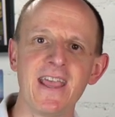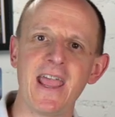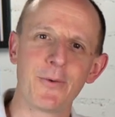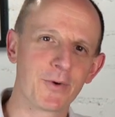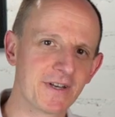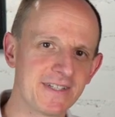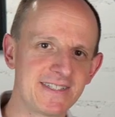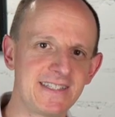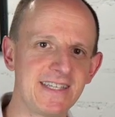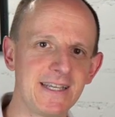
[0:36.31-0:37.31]
and we're going to
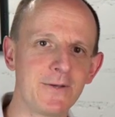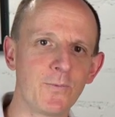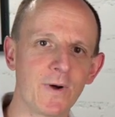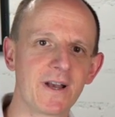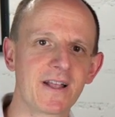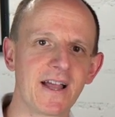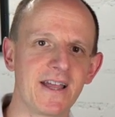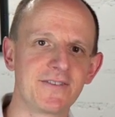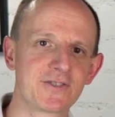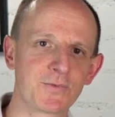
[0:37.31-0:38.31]
see what
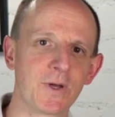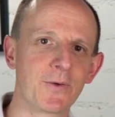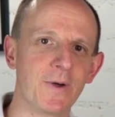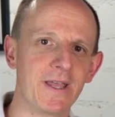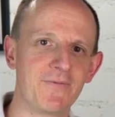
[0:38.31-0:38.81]
kind of swing weight